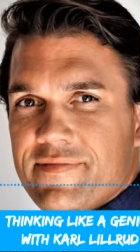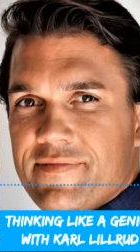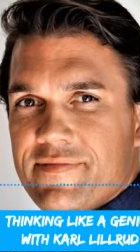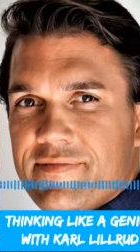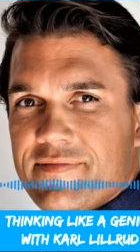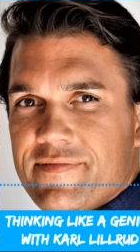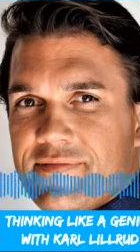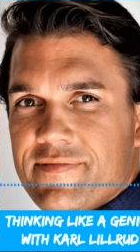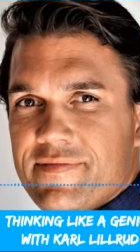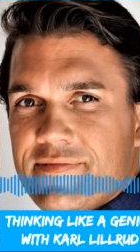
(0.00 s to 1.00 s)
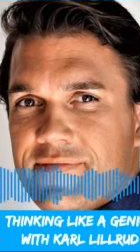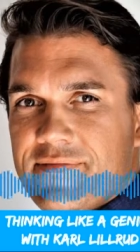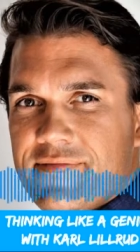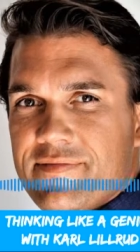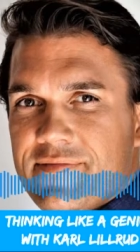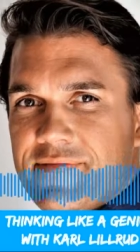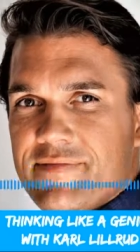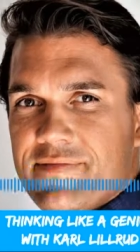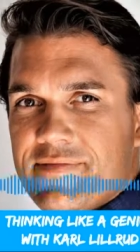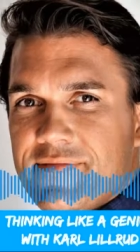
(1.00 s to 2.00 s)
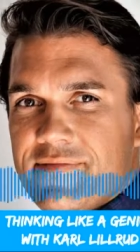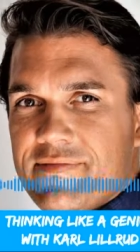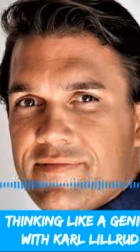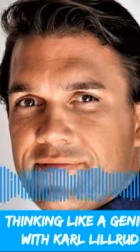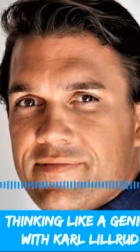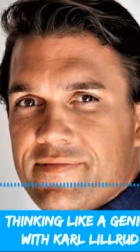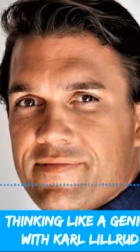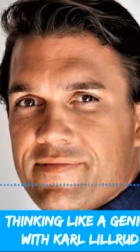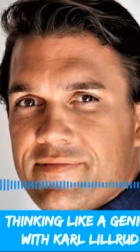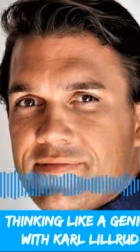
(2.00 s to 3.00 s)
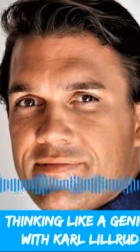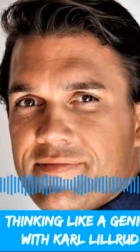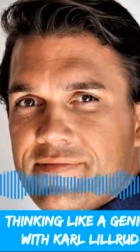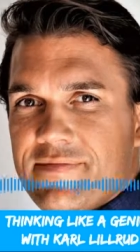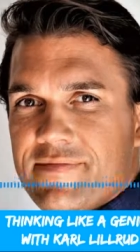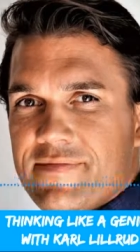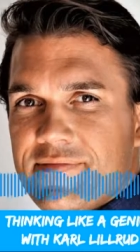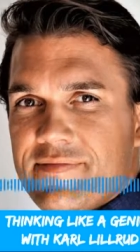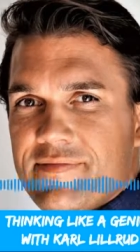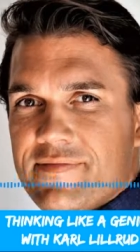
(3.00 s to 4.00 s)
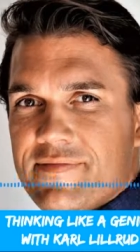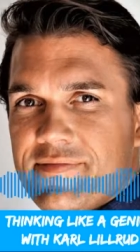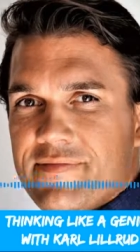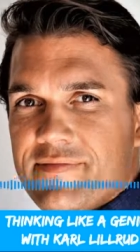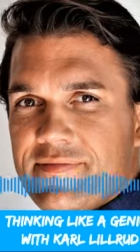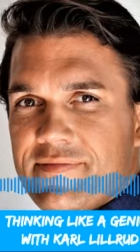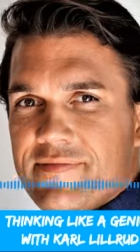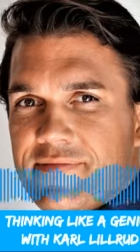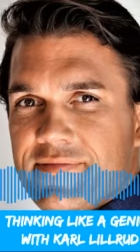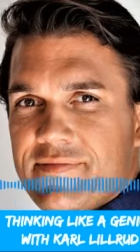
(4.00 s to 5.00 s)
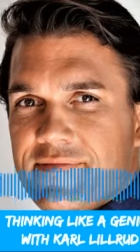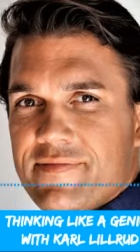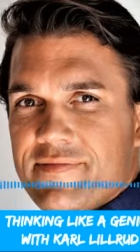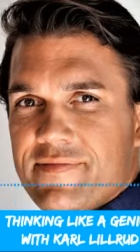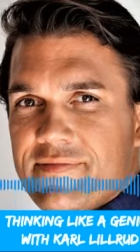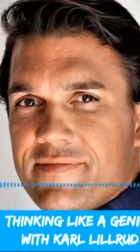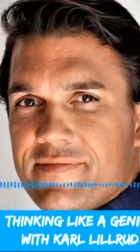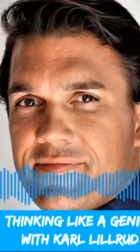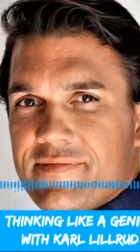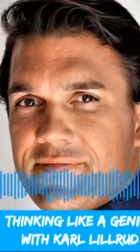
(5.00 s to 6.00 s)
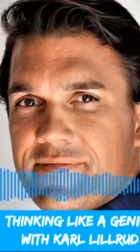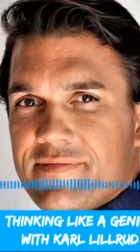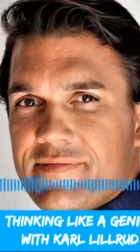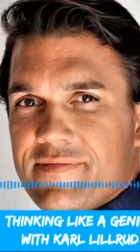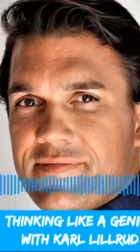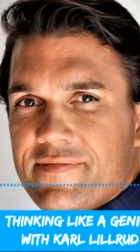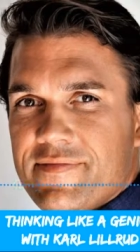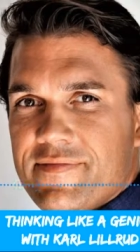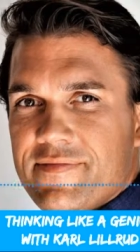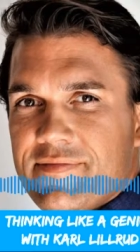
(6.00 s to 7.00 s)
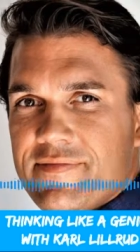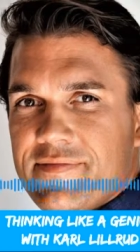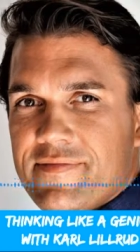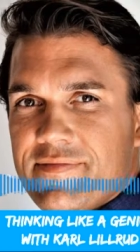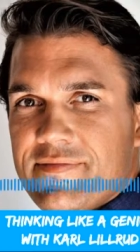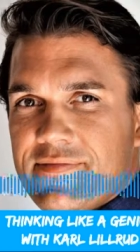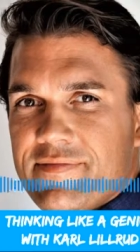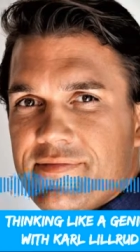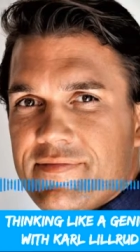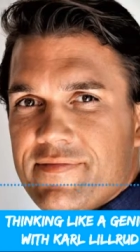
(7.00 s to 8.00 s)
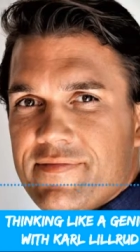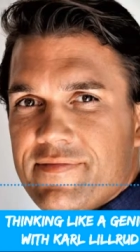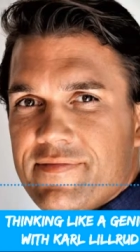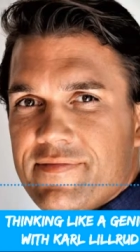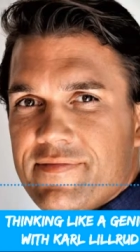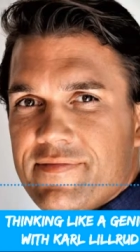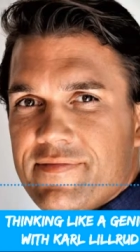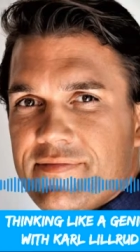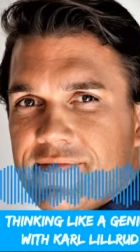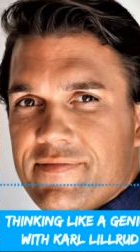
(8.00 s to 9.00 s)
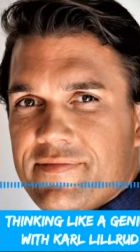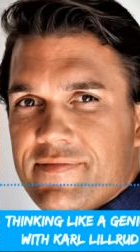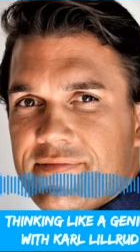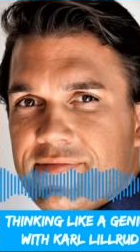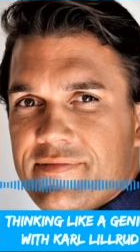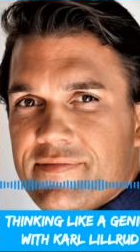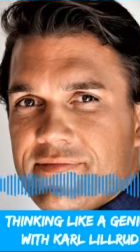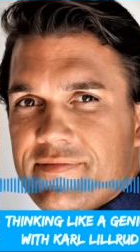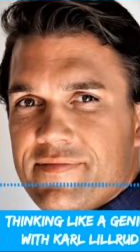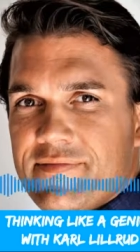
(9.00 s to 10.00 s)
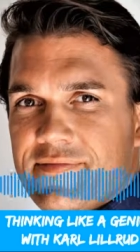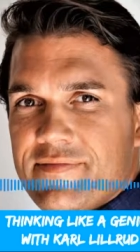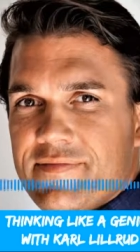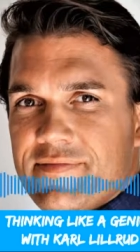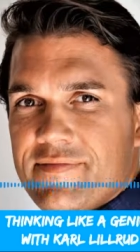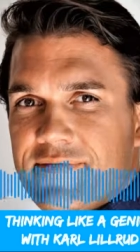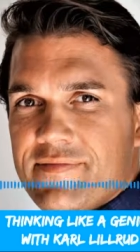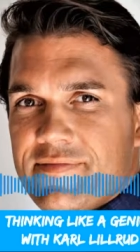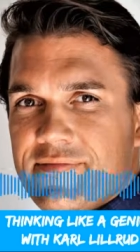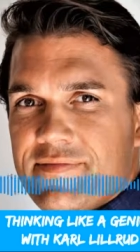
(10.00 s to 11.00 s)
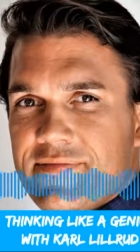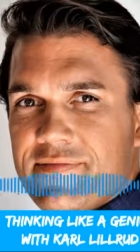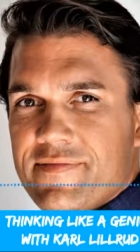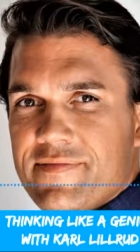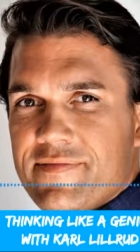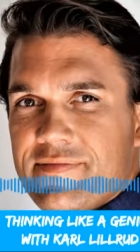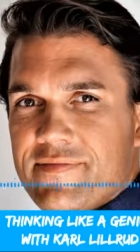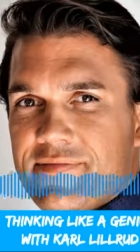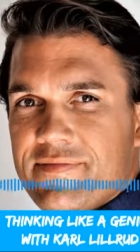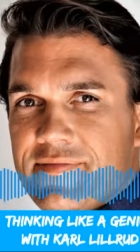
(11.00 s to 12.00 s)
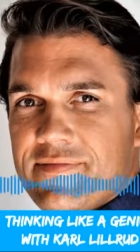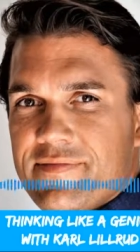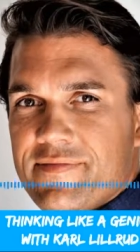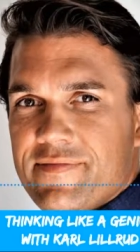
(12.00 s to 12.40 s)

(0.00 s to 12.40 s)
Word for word: you've got a lot of associated content or information which all maps back to a person, which builds up almost like uh, contextual information, gives a lot more, you could say, depth